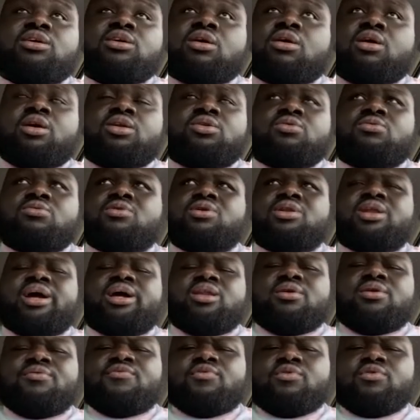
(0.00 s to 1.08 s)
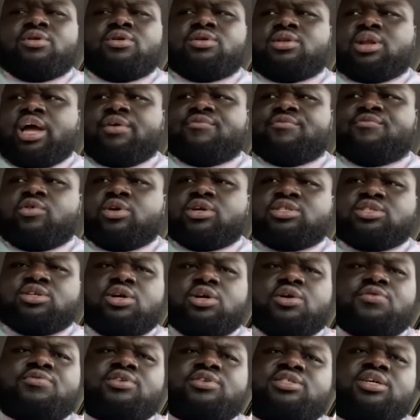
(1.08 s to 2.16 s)
started doing, like, love vo- like
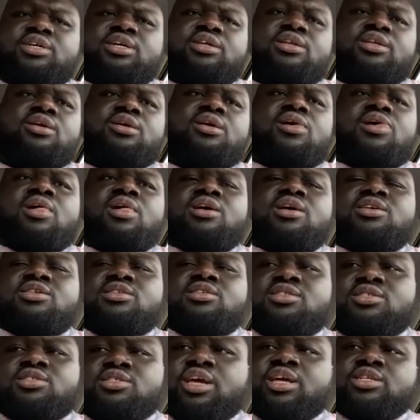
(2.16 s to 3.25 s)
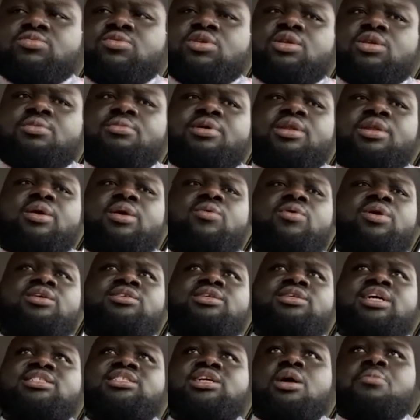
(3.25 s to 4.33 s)
voiceovers and skits with them. And
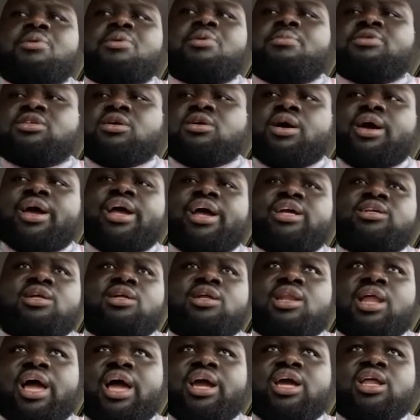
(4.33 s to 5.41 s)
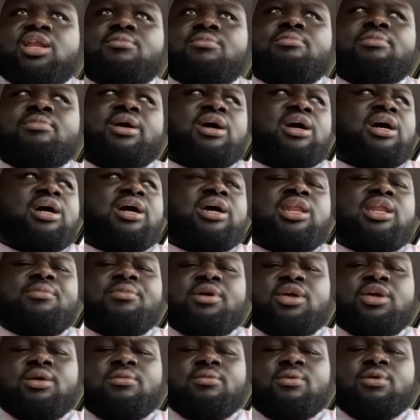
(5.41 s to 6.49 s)
once I saw people start actually liking them, I'm like, all right, let
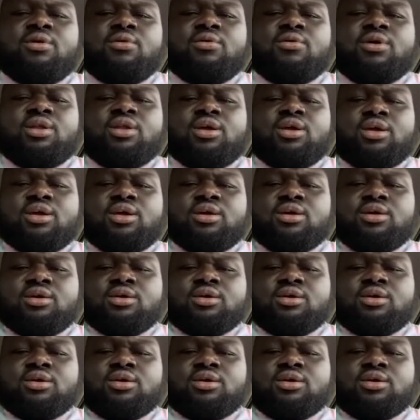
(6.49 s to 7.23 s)
me keep going then.